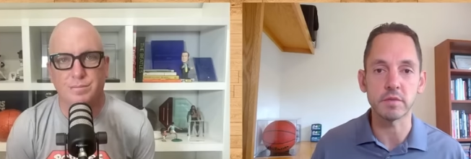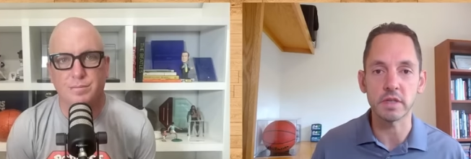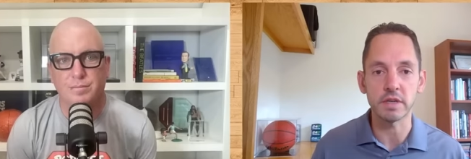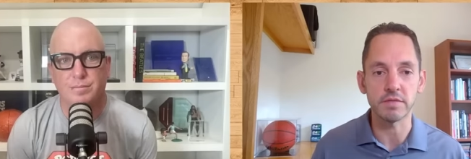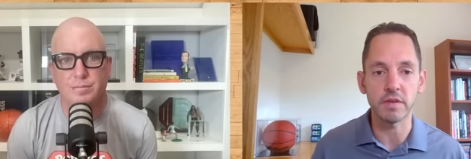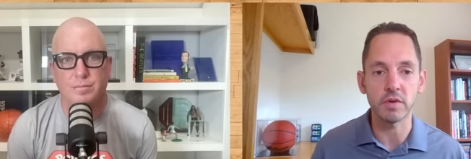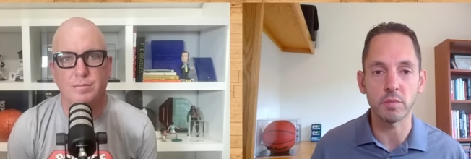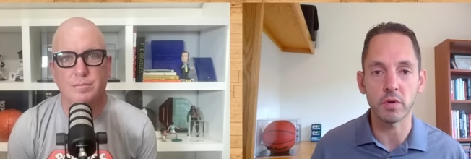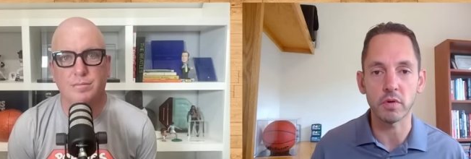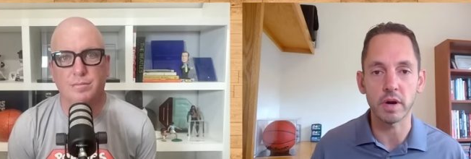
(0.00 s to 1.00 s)
Speaker 1: seem to leave
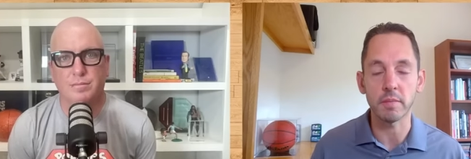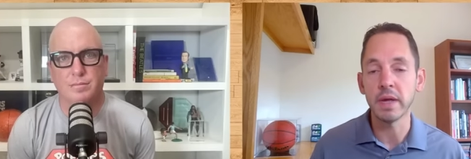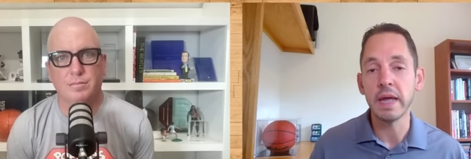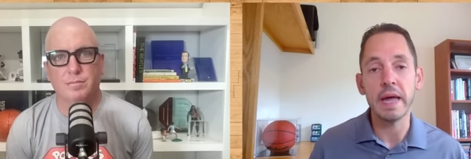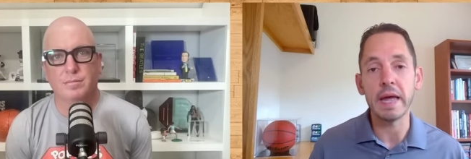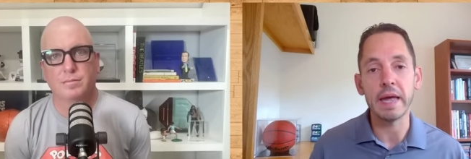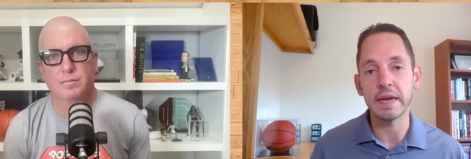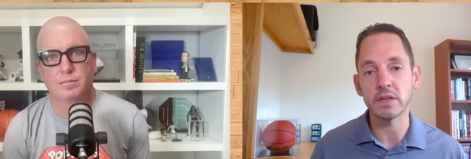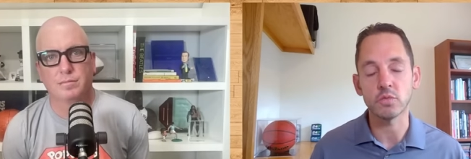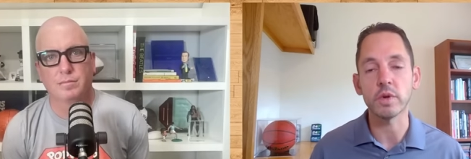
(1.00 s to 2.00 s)
every program.
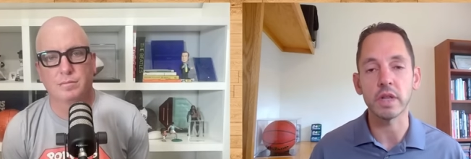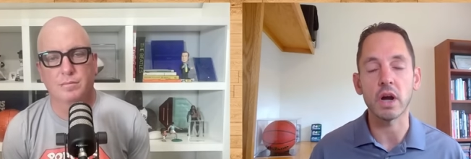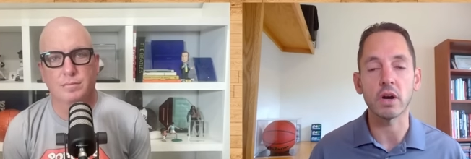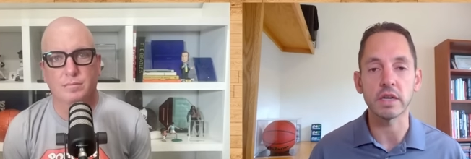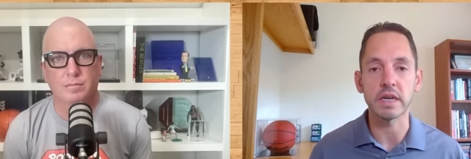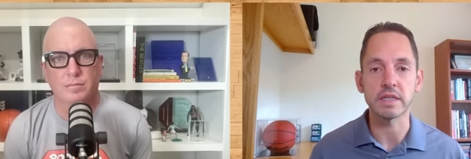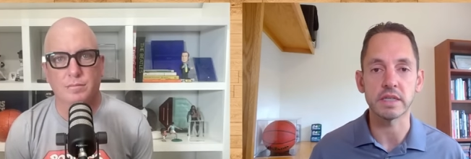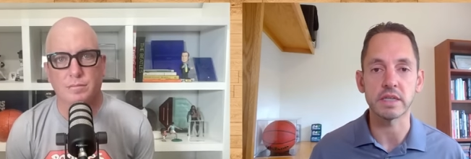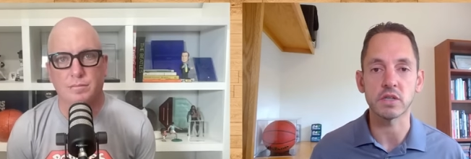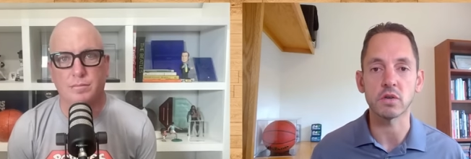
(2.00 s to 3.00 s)
And it's really hard to
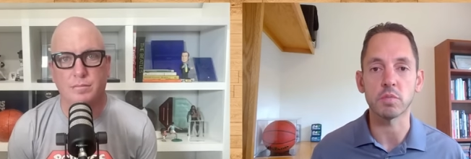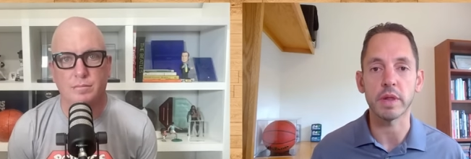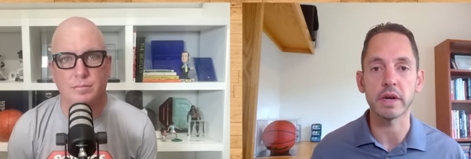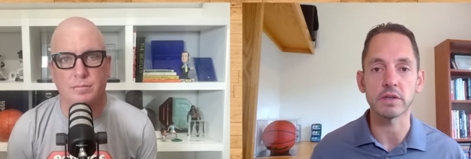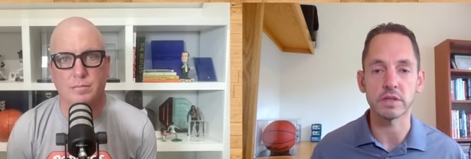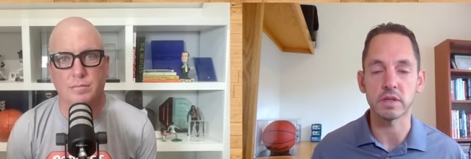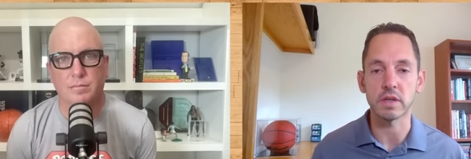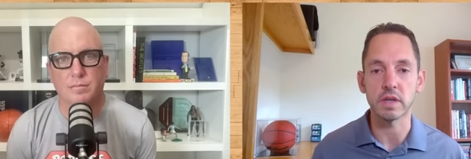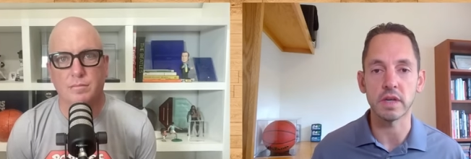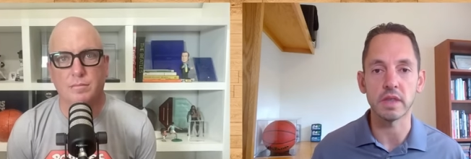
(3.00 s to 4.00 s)
get six good players
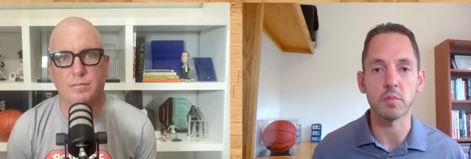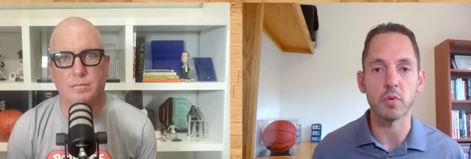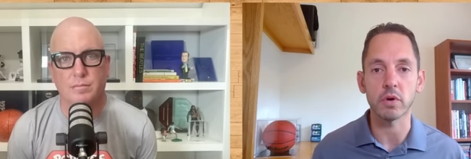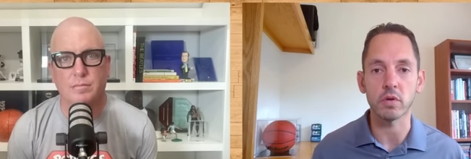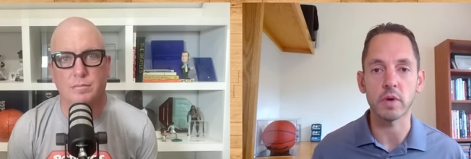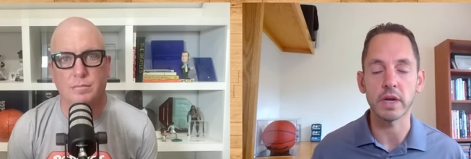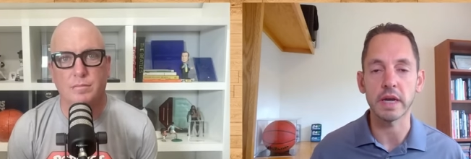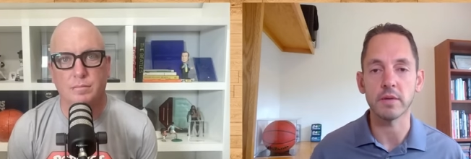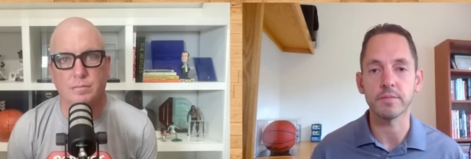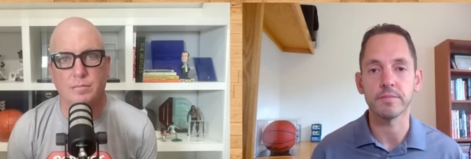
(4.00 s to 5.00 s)
in, in the portal right
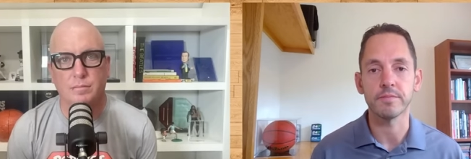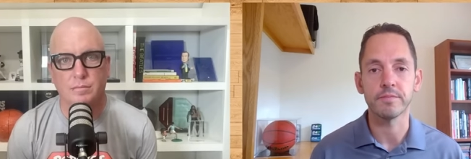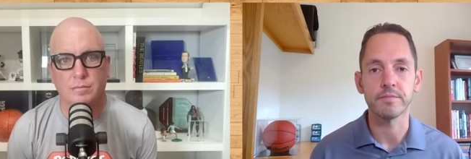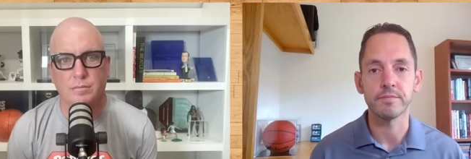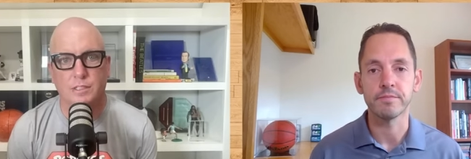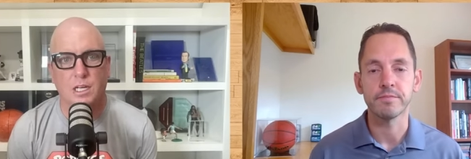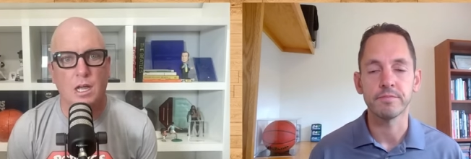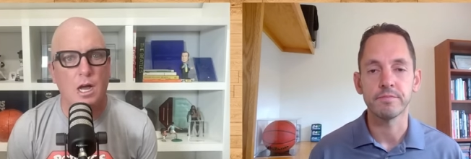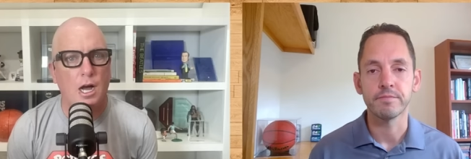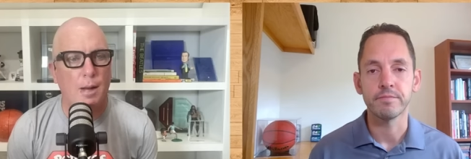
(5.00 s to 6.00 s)
now.
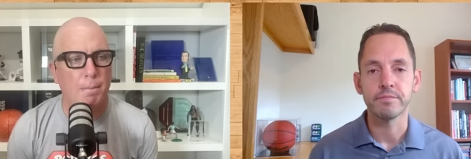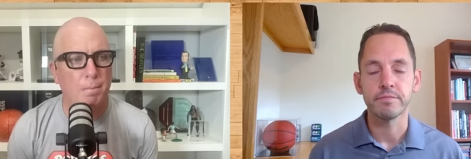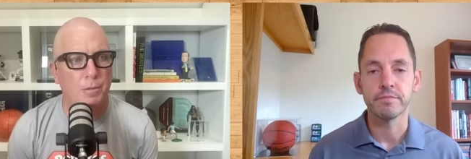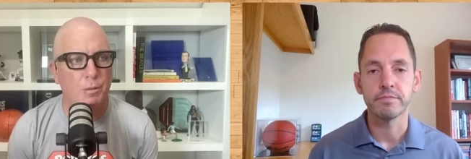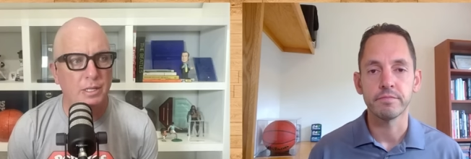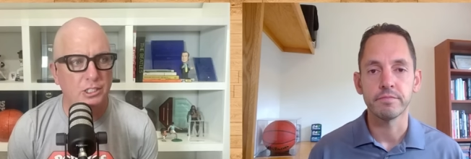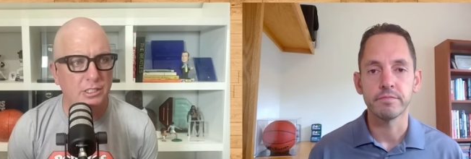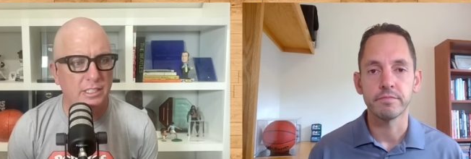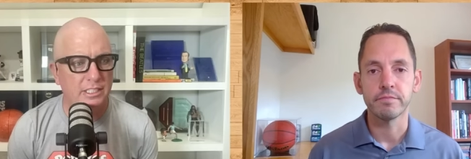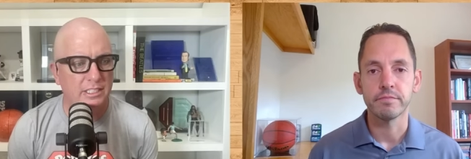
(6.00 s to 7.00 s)
Speaker 2: Um, you
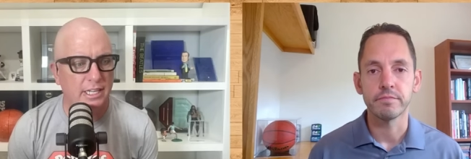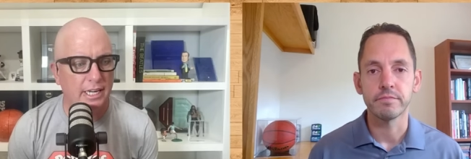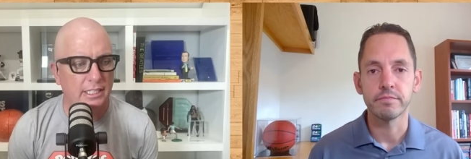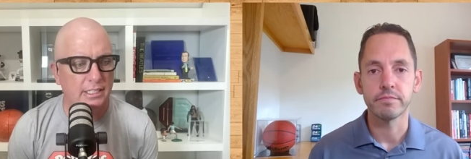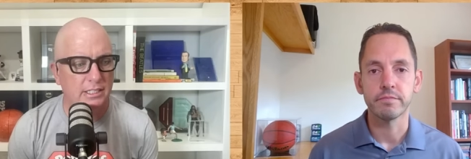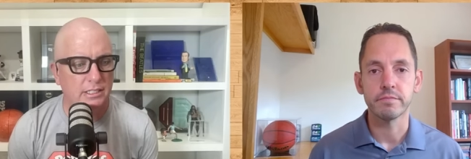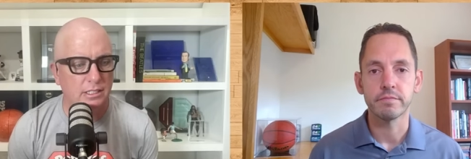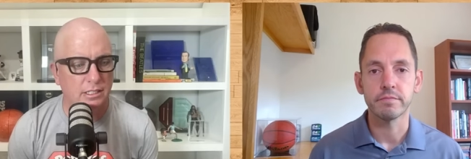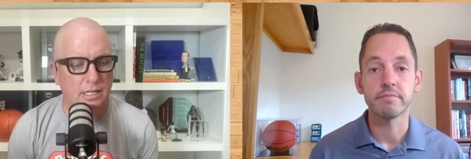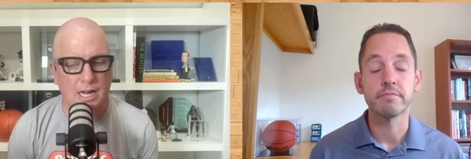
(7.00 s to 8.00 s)
mentioned Dennis Gates.
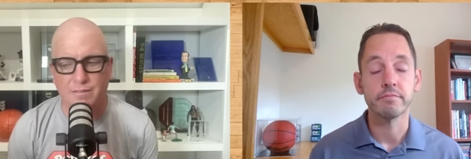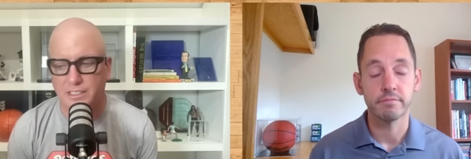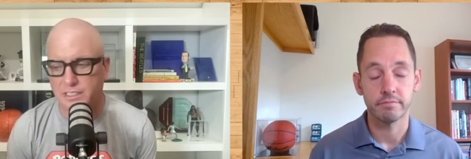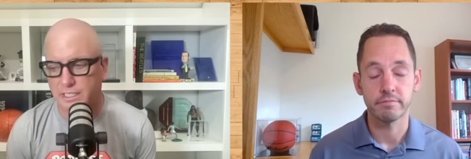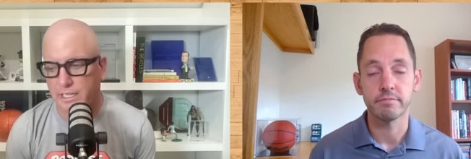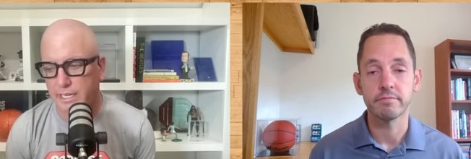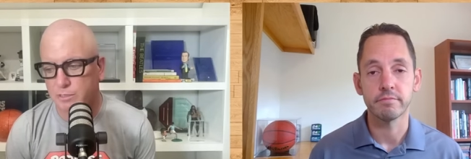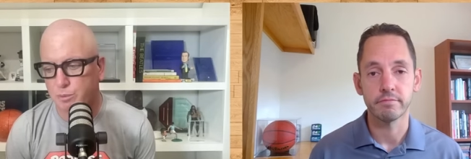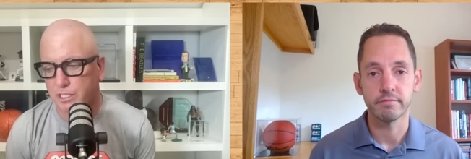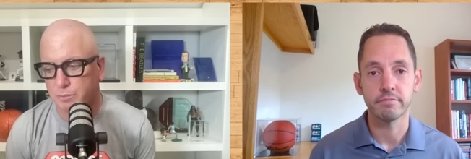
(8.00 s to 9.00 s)
Uh, obviously, he
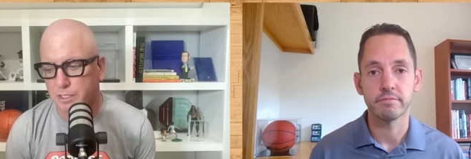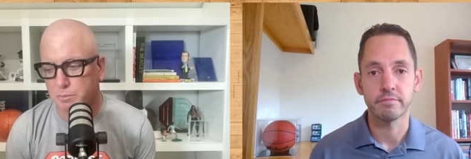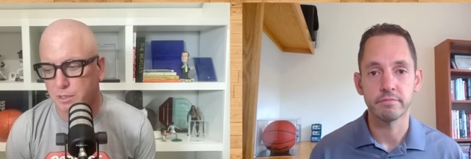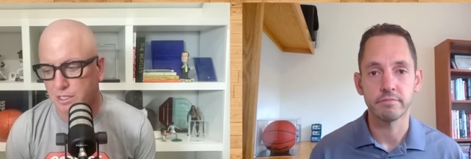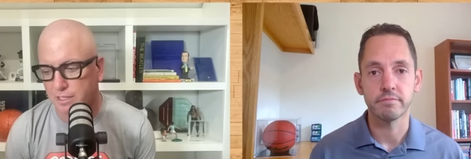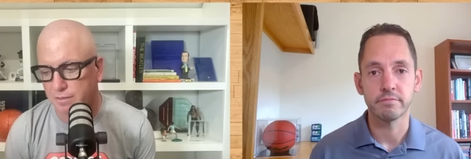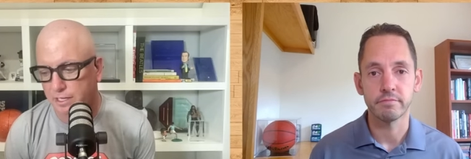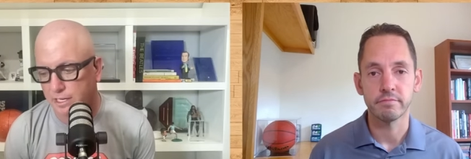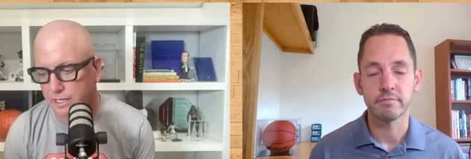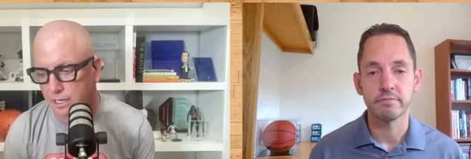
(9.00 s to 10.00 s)
has prospects
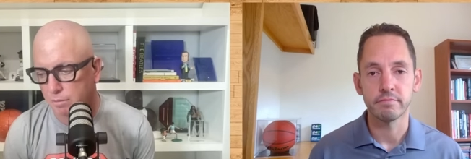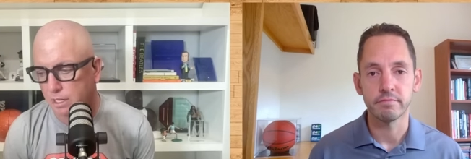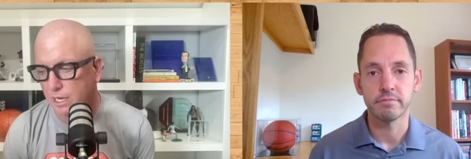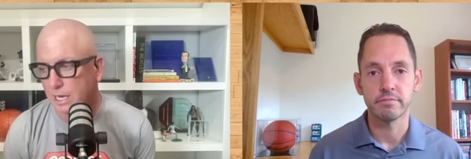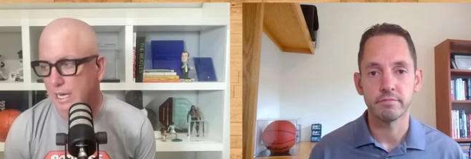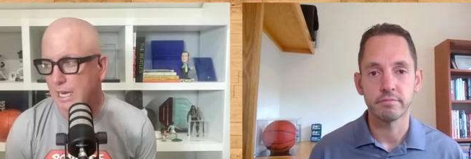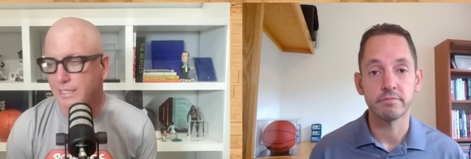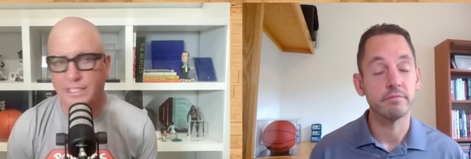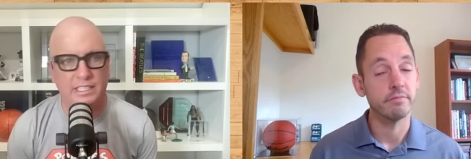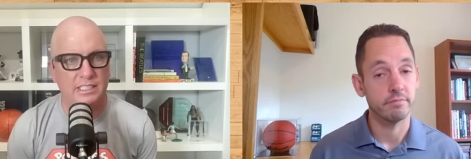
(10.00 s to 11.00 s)
believing in him. I, I,
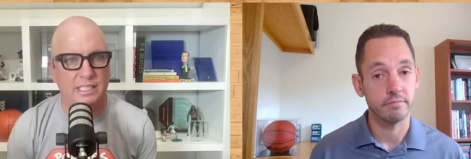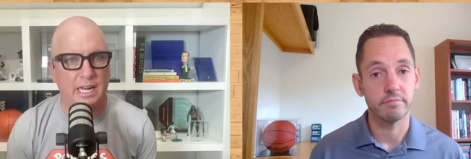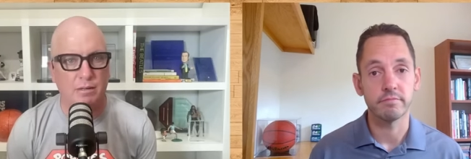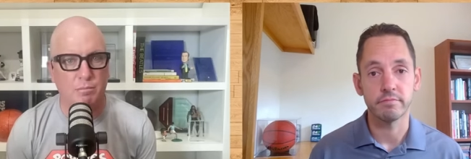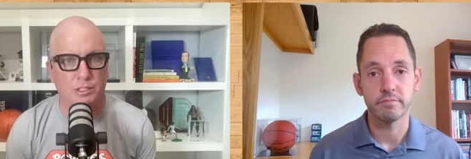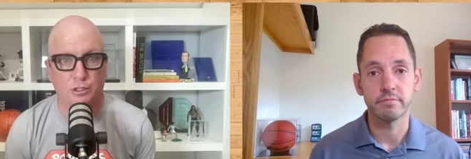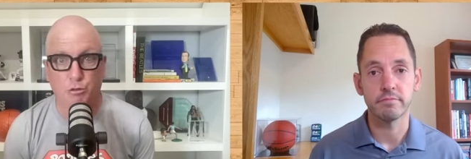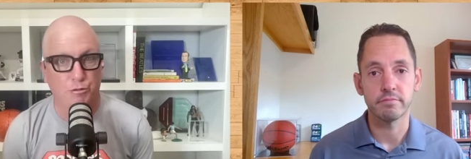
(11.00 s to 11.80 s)
think he's got Mizzou